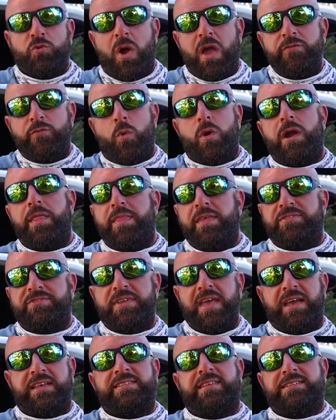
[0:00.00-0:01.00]
So I've wanted this
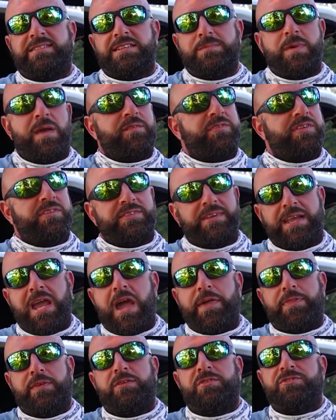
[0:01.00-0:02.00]
deck system ever since I
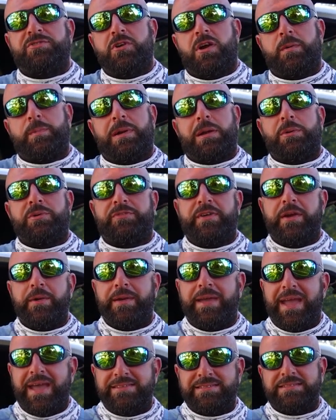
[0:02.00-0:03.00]
got this truck, but I was
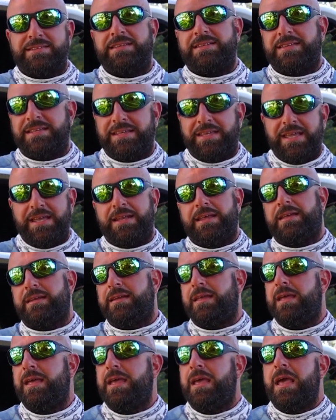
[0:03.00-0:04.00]
very hesitant to get it
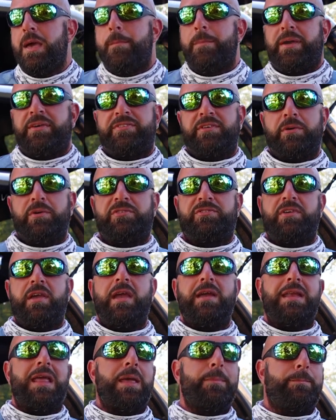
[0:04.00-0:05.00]
because they're
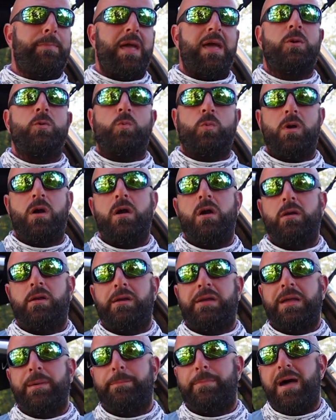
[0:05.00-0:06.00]
saying a bed rug
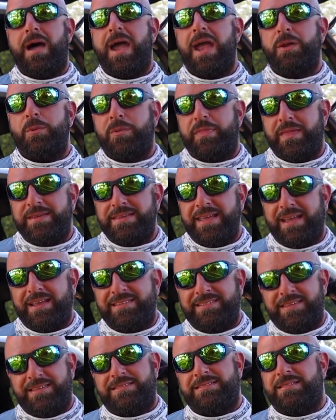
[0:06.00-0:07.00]
combined with a deck
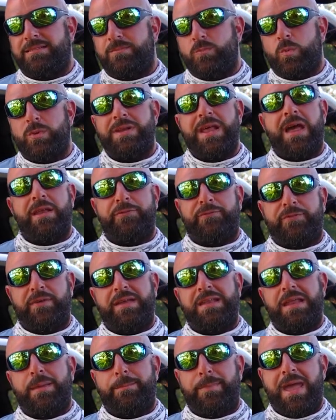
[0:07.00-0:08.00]
system would not
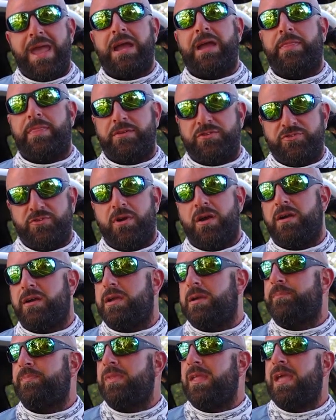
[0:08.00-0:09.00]
fit in back of the truck.
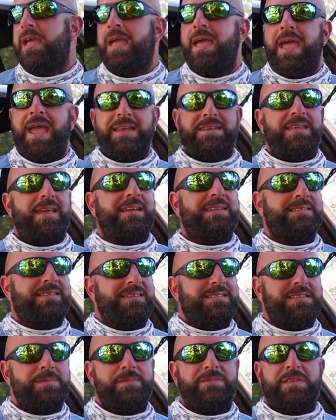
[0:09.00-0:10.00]
A deck
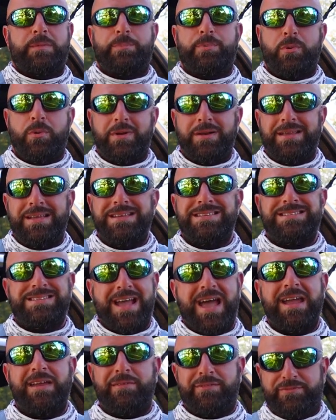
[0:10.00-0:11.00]
system is a pretty
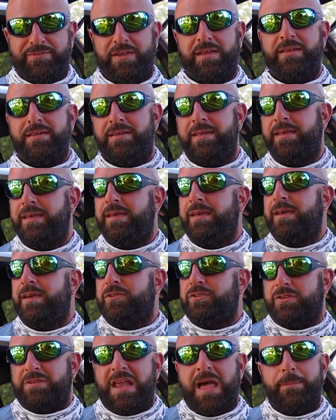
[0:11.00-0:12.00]
tight fit,
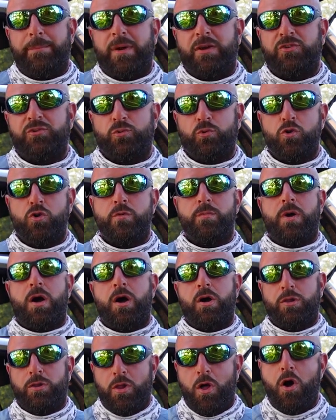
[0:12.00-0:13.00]
so not much room
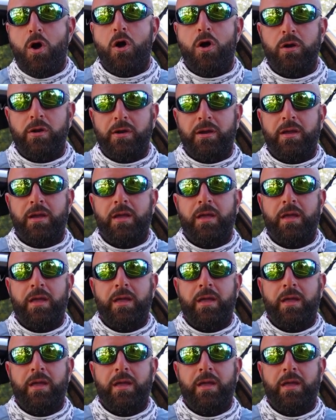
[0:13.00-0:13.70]
along